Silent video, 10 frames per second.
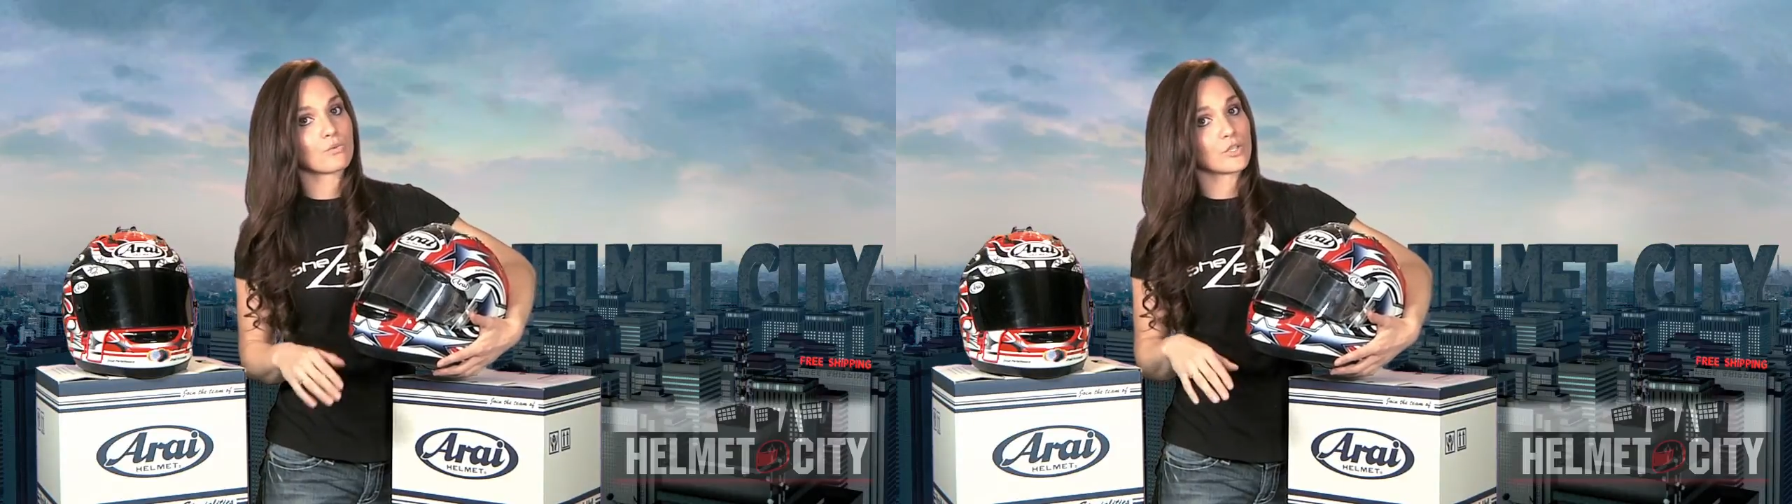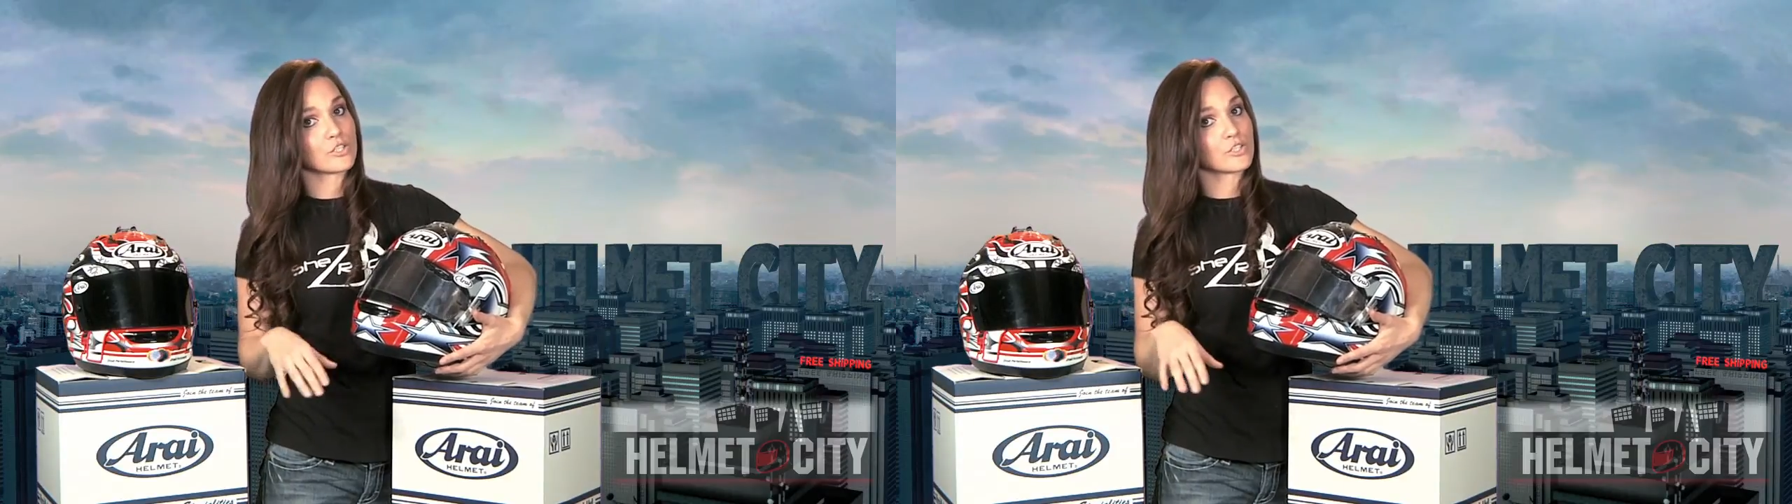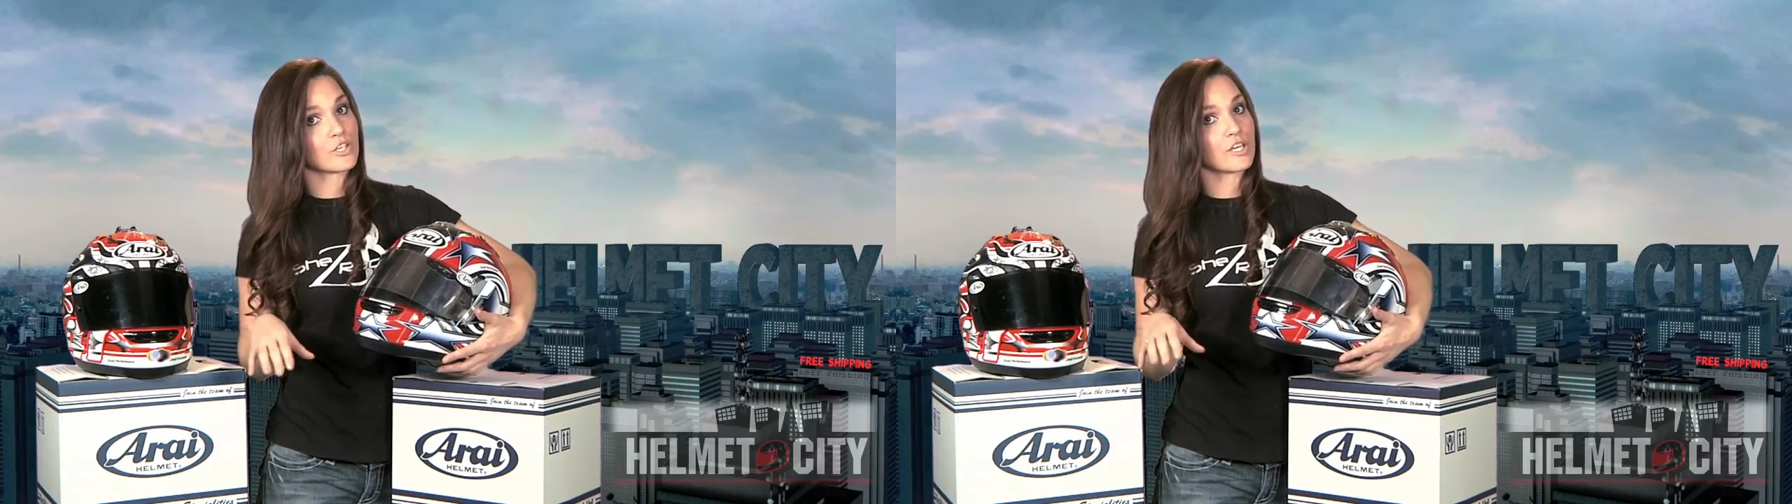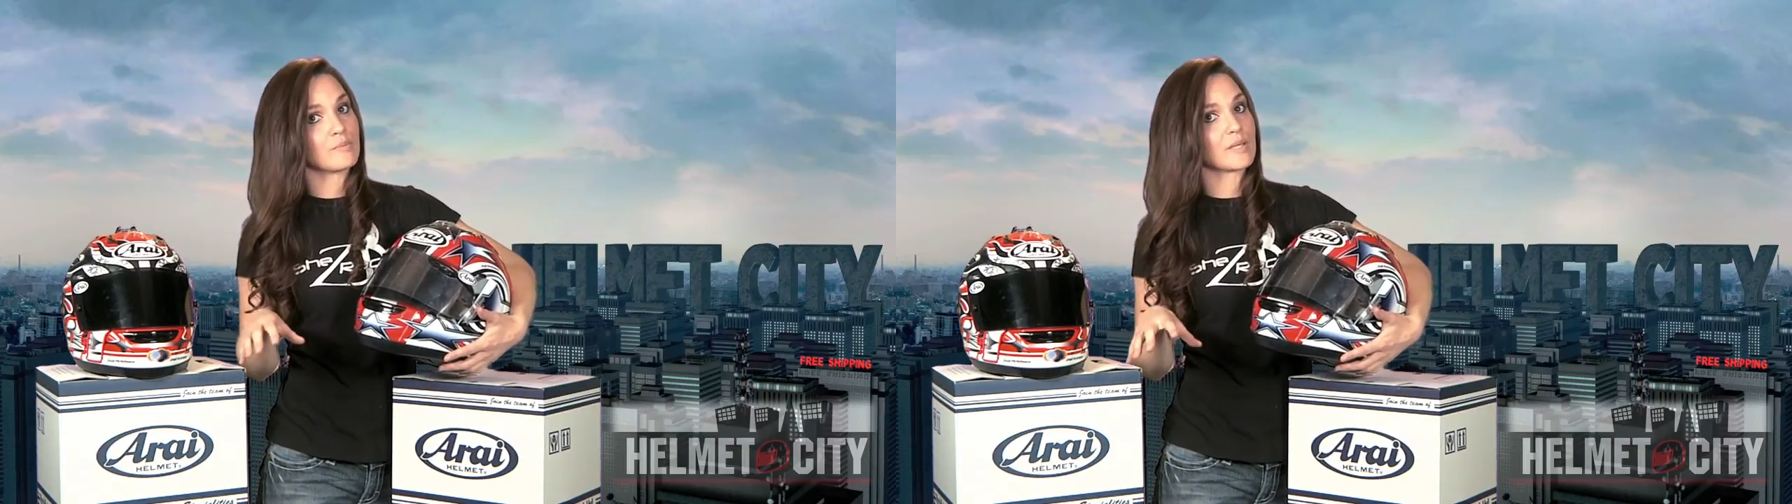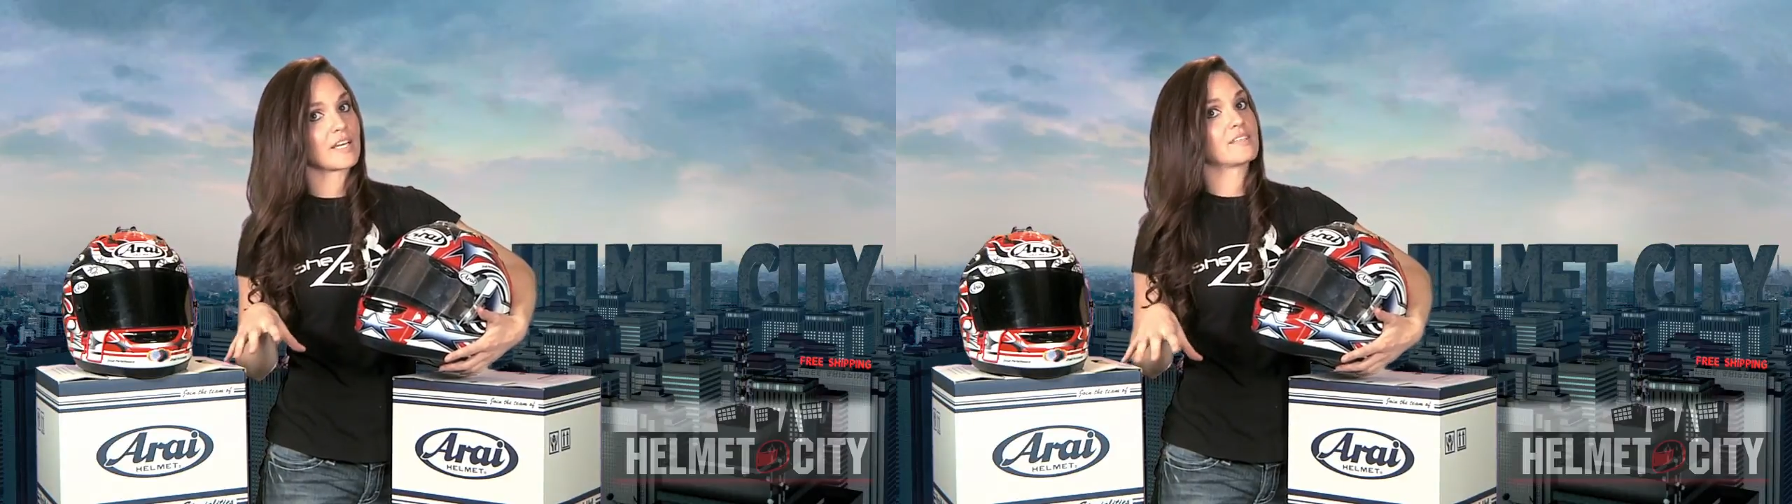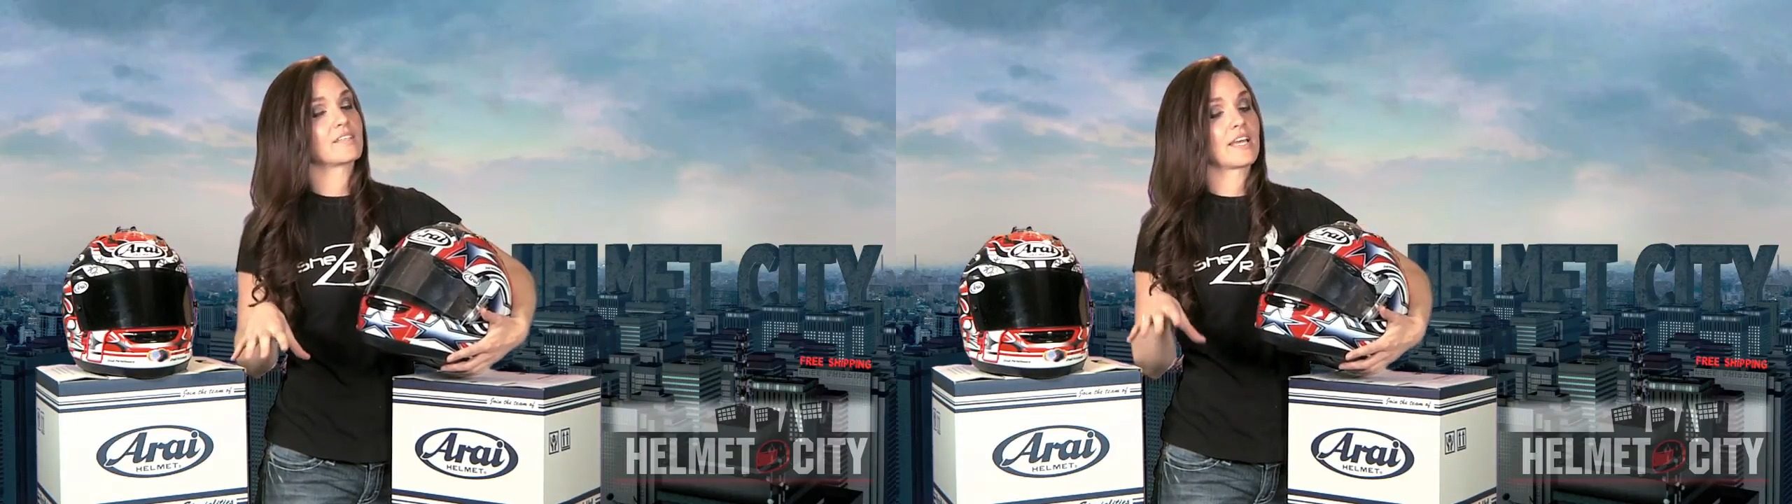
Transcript: which is good because